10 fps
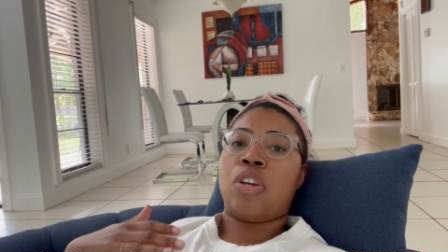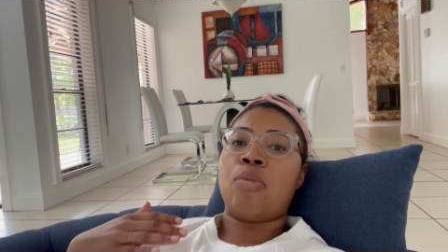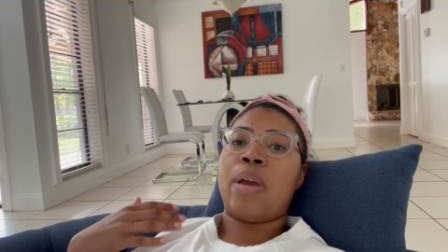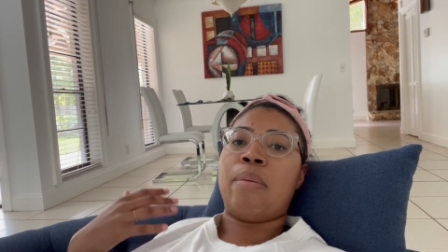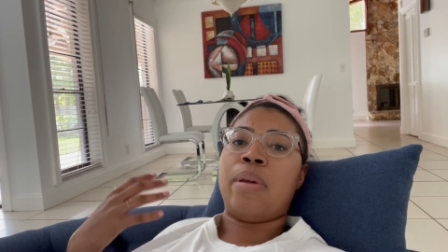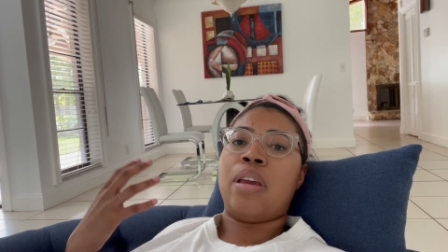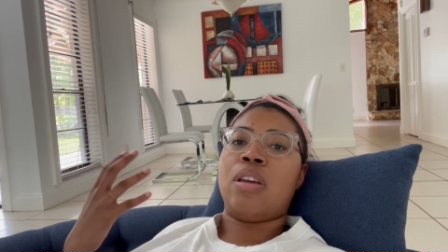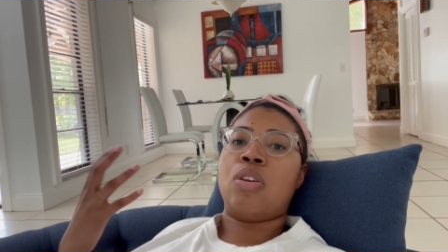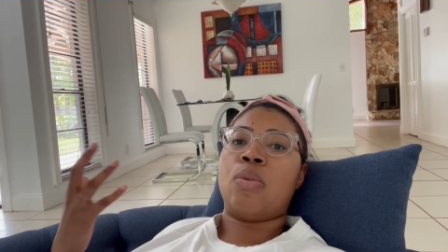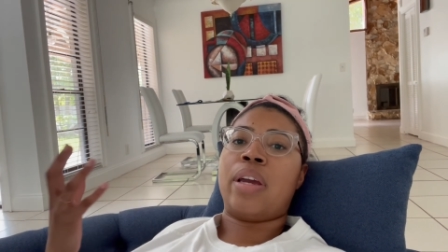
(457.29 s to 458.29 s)
You may
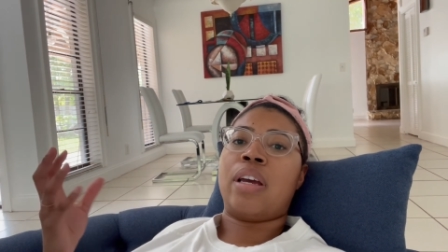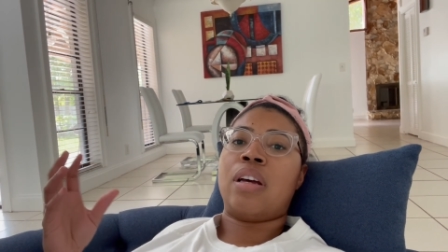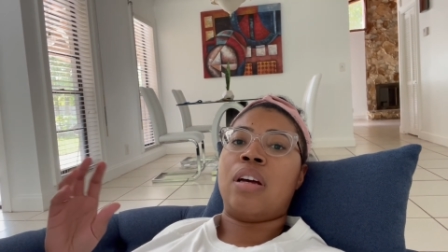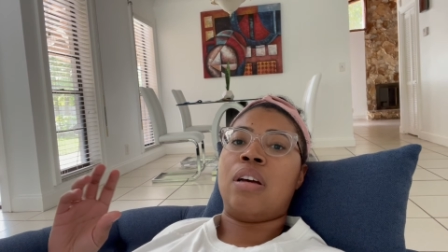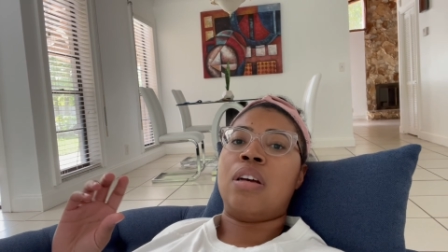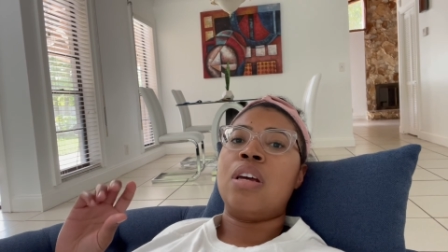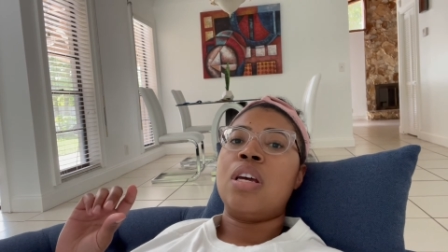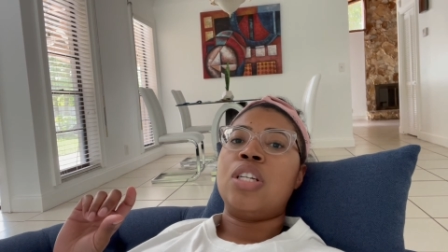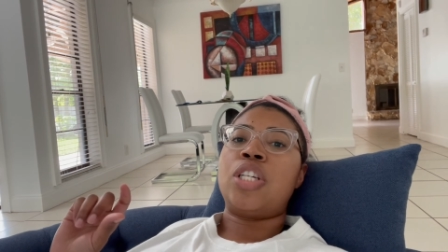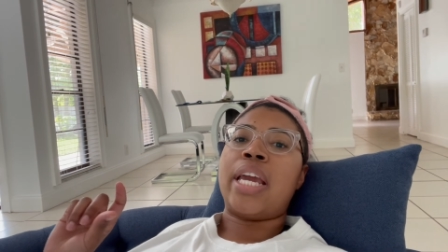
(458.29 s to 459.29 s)
be doing a
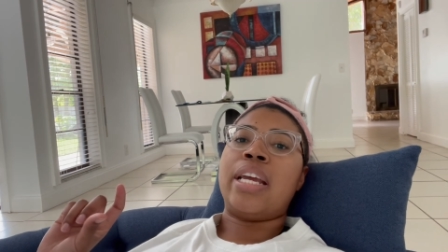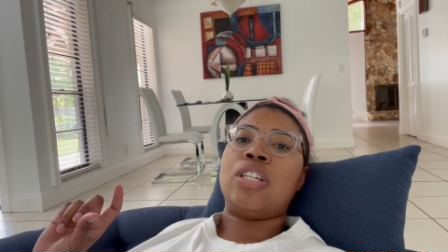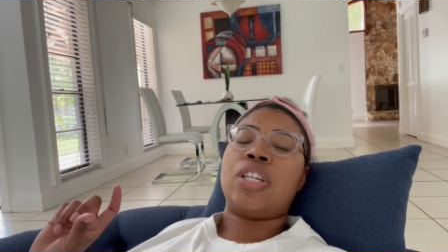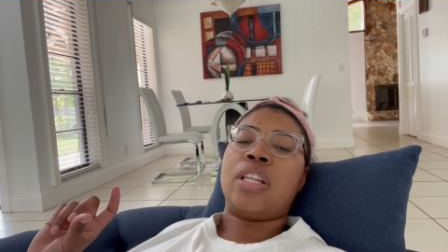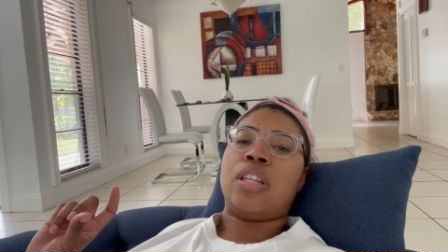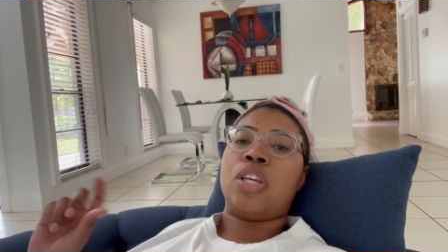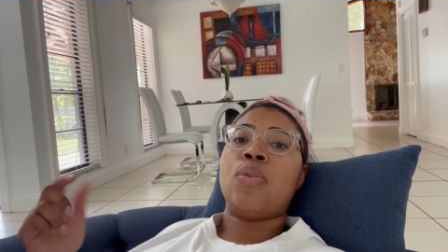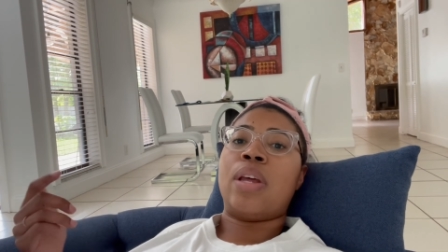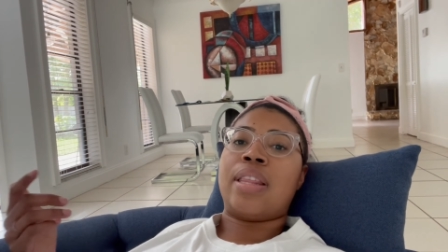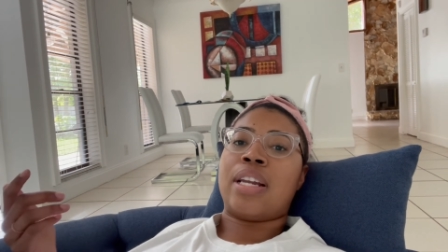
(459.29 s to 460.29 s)
change in the
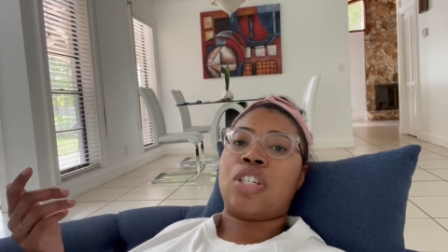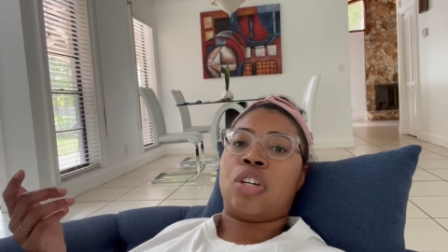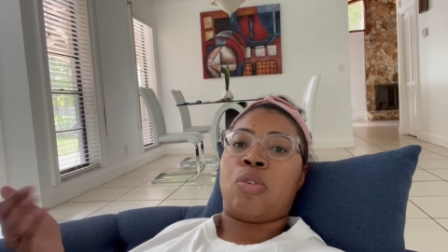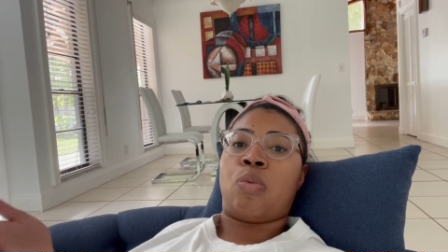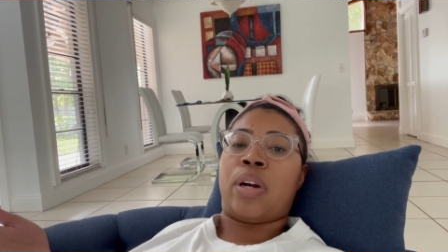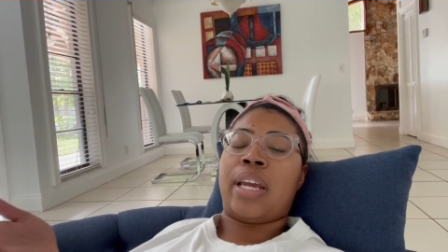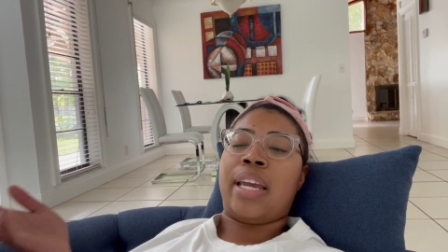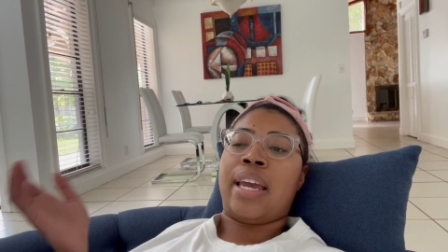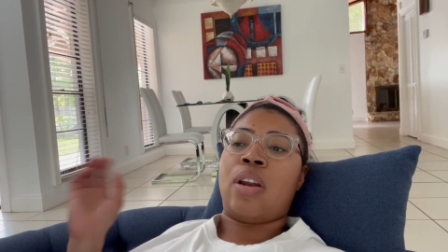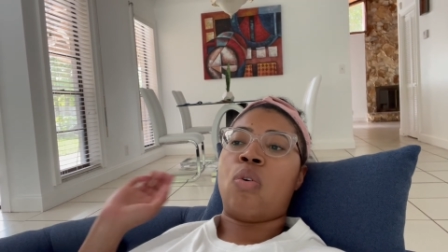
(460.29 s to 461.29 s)
unit that you're
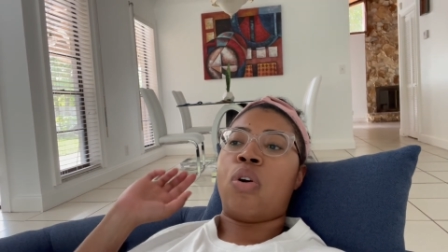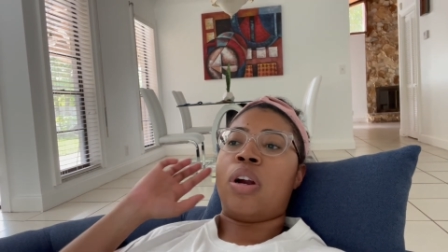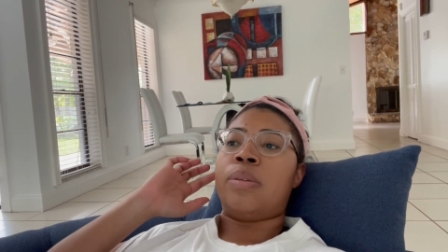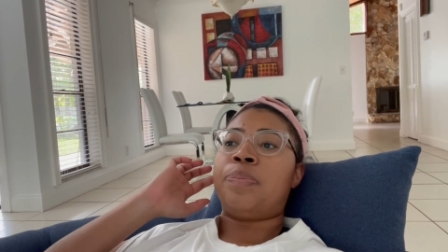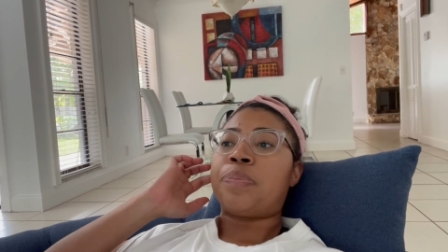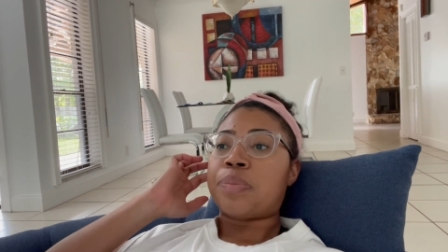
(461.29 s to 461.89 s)
working in, or